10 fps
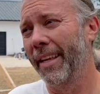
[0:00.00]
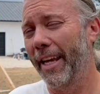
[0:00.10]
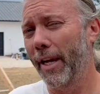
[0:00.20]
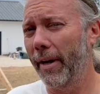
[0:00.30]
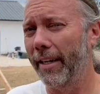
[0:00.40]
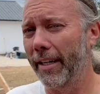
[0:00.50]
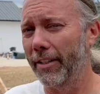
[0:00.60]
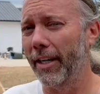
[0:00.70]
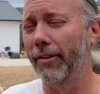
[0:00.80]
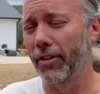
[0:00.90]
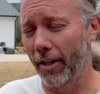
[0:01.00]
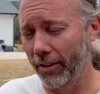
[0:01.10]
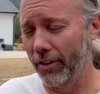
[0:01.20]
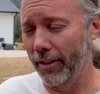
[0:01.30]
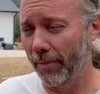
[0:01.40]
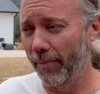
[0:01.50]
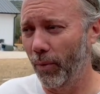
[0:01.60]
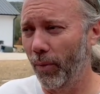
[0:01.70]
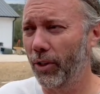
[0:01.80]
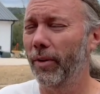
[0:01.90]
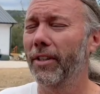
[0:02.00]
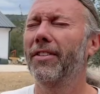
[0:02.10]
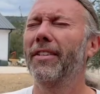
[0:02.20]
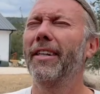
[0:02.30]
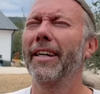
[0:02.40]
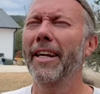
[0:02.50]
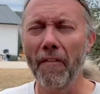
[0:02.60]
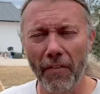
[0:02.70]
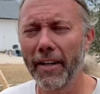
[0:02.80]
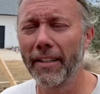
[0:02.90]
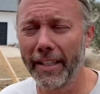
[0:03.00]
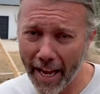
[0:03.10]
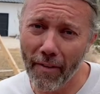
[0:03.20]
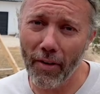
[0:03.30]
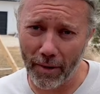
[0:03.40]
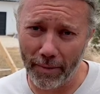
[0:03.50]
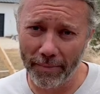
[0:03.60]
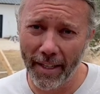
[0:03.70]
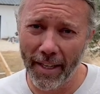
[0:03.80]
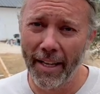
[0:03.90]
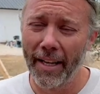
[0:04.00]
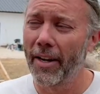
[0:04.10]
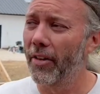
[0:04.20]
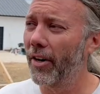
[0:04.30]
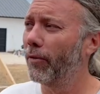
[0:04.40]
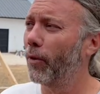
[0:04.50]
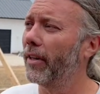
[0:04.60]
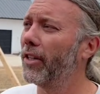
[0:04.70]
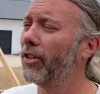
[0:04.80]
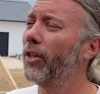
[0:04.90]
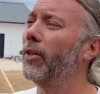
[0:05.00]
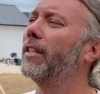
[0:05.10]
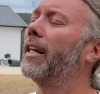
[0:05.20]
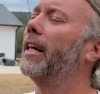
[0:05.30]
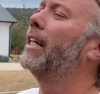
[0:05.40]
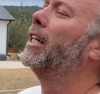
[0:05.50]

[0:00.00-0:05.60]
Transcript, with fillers: He made his out of solid steel, which was significantly heavier. Therefore, this dude is like,